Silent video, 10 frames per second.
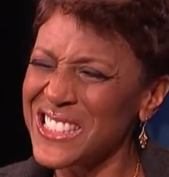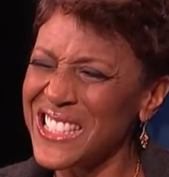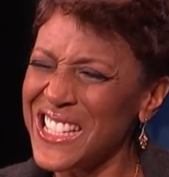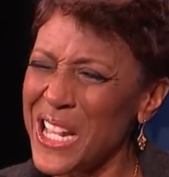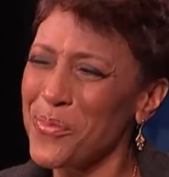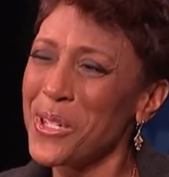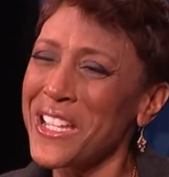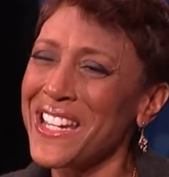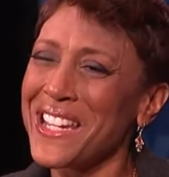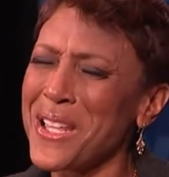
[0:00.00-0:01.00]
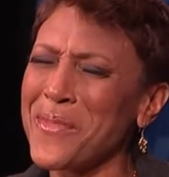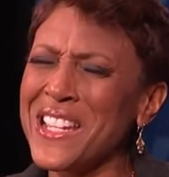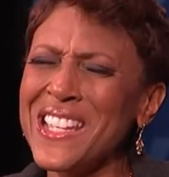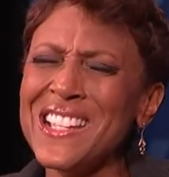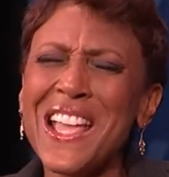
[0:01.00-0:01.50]
And I'm looking at him, and
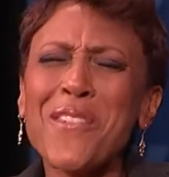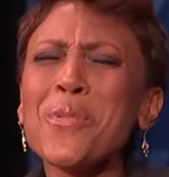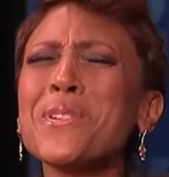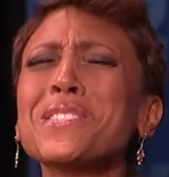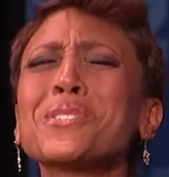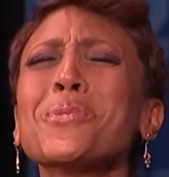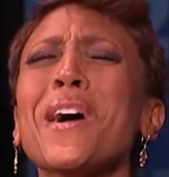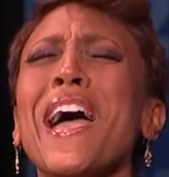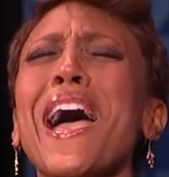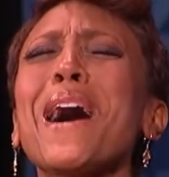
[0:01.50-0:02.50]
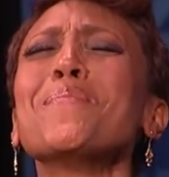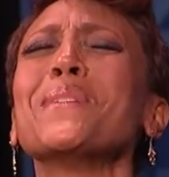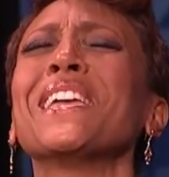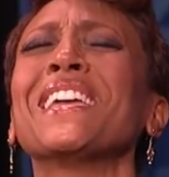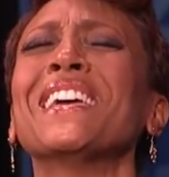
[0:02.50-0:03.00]
everyone's so
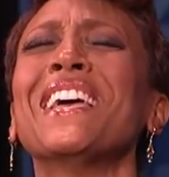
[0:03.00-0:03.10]
happy.